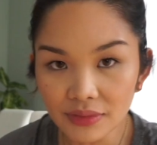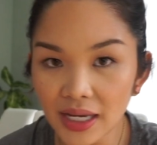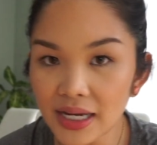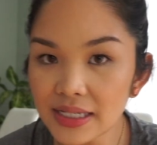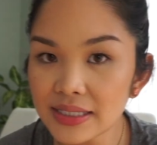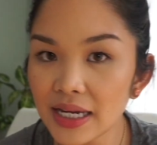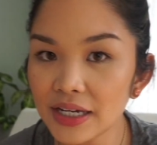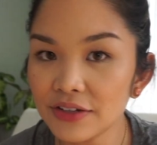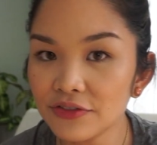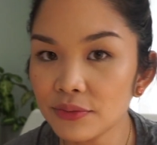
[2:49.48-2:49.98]

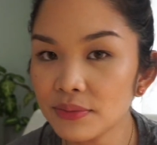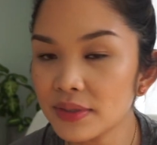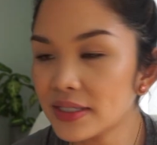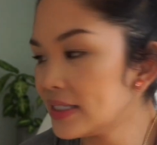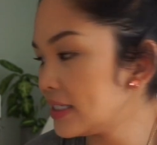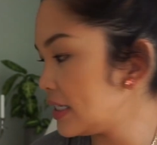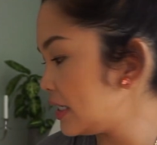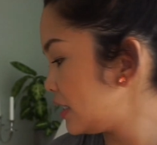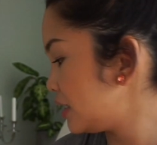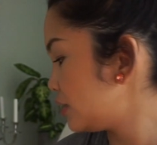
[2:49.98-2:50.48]
Aside from the
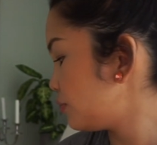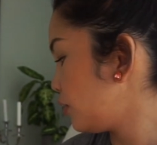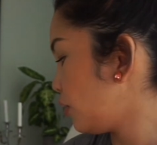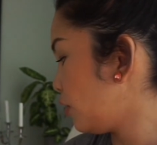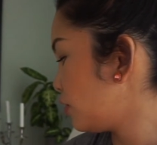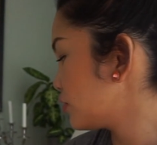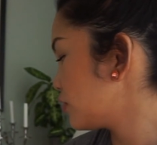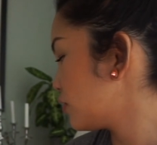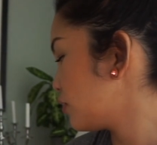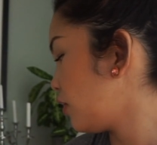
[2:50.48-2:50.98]
seeds, we
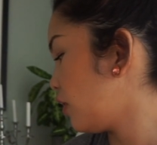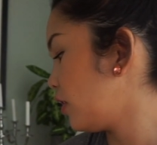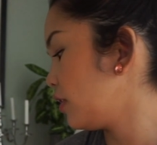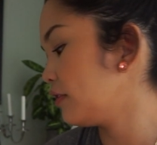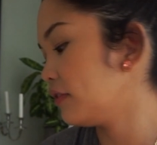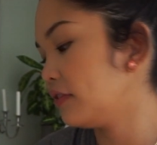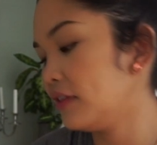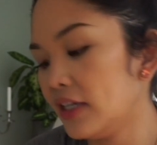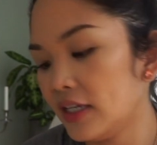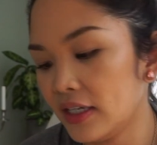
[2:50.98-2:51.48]
also
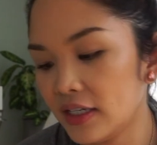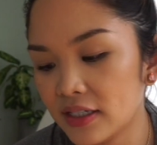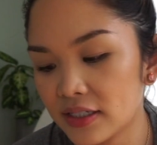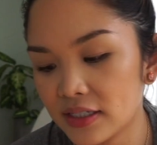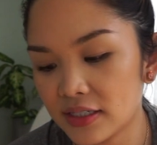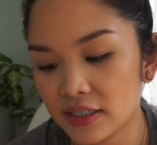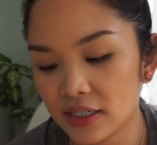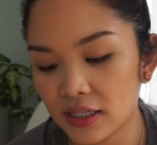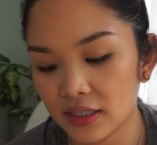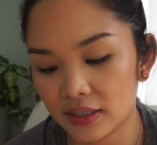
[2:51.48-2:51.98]
got
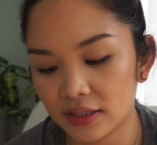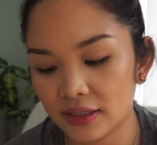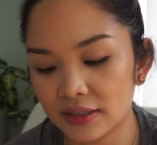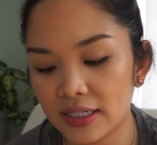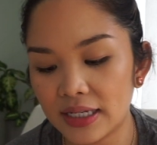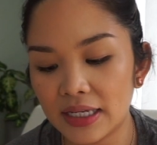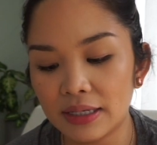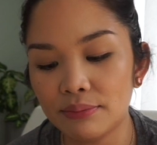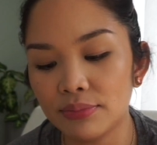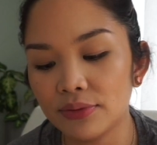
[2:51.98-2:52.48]
these
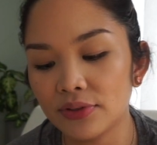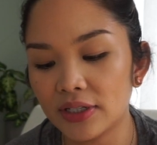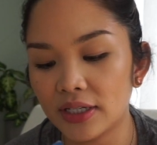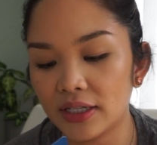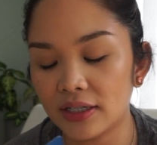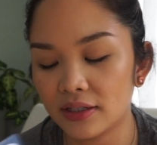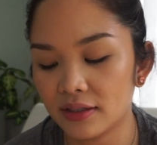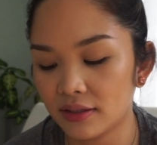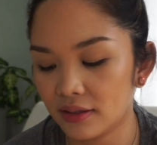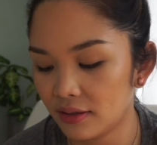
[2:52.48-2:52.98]

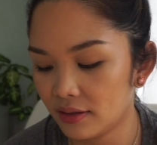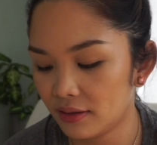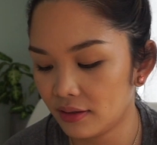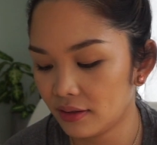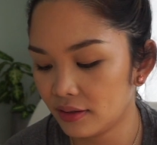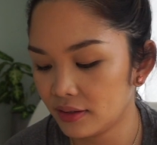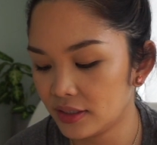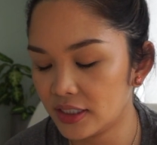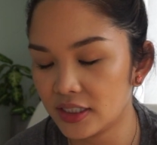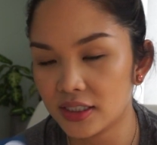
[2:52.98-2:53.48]
labeling
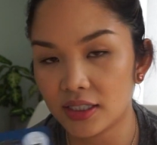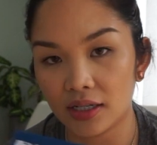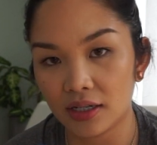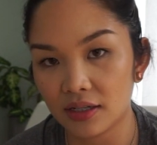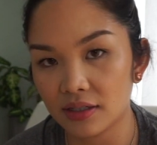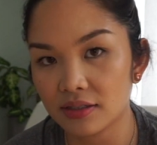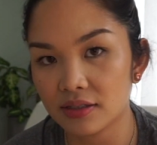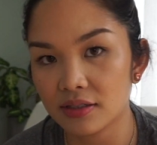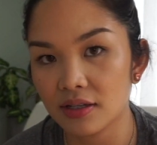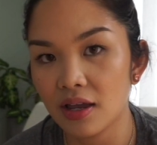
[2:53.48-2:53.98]

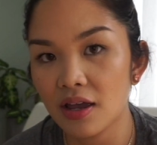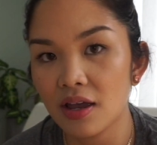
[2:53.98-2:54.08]
sticks.